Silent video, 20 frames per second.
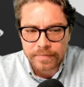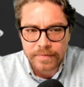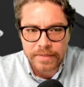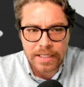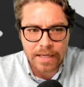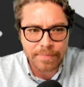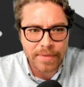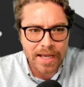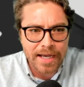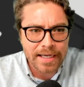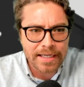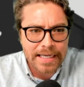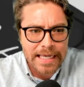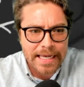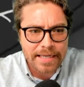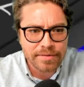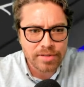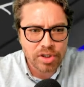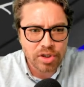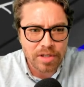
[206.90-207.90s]
I'm not gonna lie,
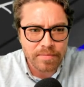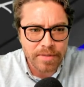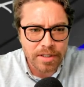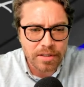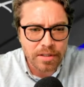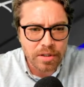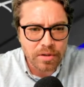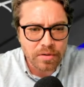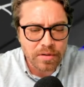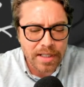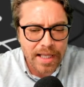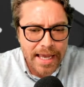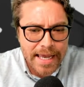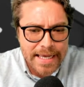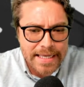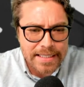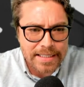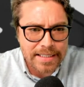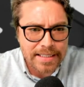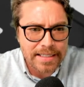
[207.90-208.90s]
streaming a little
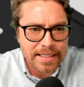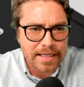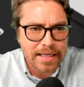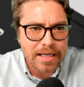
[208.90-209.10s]
late